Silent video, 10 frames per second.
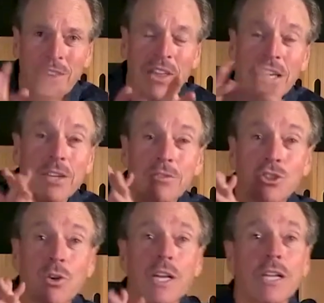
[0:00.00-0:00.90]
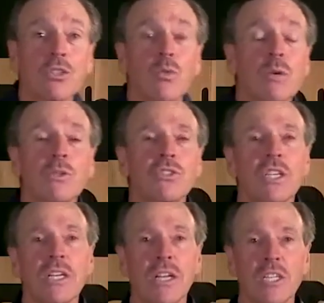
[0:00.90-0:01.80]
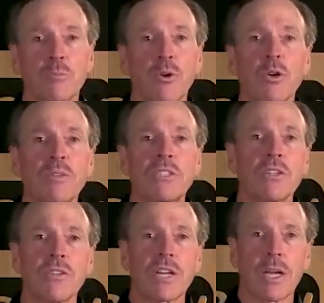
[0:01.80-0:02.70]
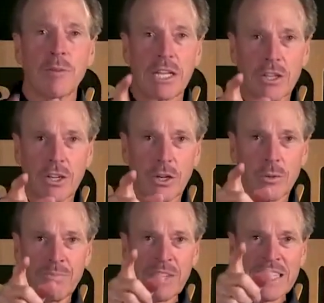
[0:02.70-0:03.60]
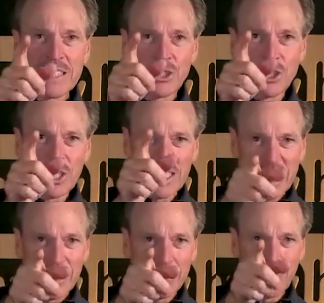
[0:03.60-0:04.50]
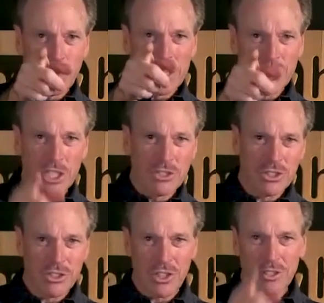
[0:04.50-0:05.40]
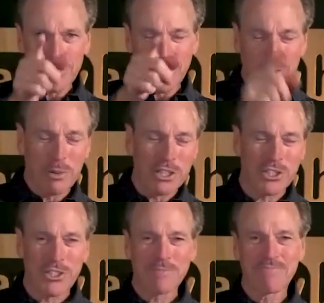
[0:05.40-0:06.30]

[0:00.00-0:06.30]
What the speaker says: Thank you for joining us. We will see you next program. Until then, I'm letting you know, live the way Jesus lives. God bless you.